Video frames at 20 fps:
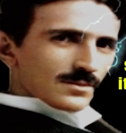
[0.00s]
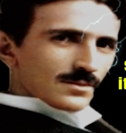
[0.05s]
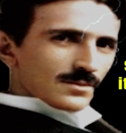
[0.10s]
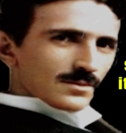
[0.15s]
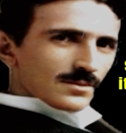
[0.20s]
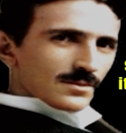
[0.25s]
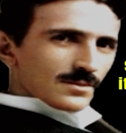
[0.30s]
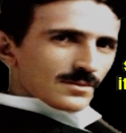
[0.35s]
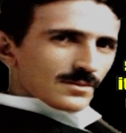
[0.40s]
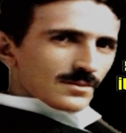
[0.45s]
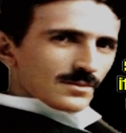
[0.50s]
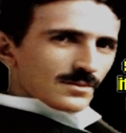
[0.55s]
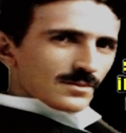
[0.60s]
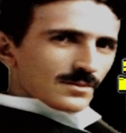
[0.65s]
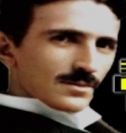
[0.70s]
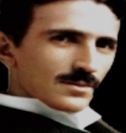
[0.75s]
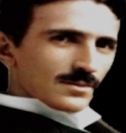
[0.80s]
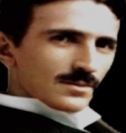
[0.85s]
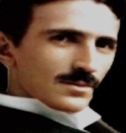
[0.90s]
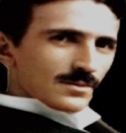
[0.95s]

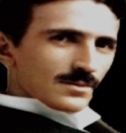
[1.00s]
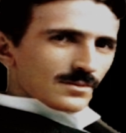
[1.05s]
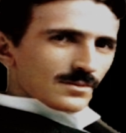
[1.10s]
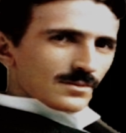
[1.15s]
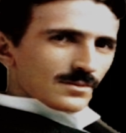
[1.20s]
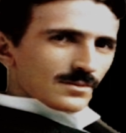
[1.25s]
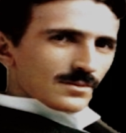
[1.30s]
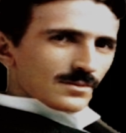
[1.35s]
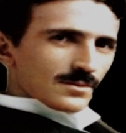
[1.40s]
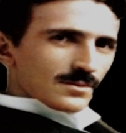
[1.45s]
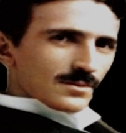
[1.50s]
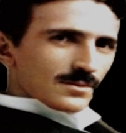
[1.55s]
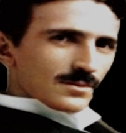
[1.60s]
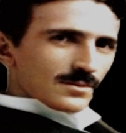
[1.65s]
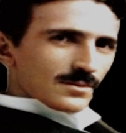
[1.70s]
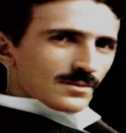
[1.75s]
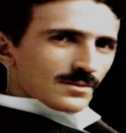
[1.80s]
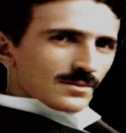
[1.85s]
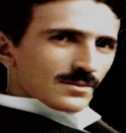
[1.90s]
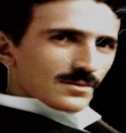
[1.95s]

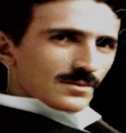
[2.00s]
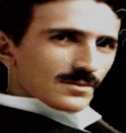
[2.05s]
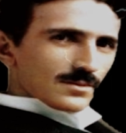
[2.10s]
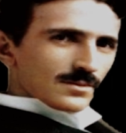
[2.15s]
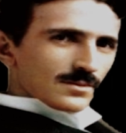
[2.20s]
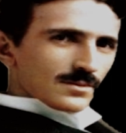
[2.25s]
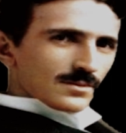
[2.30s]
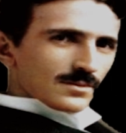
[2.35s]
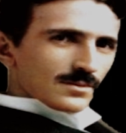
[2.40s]
Nothing is said.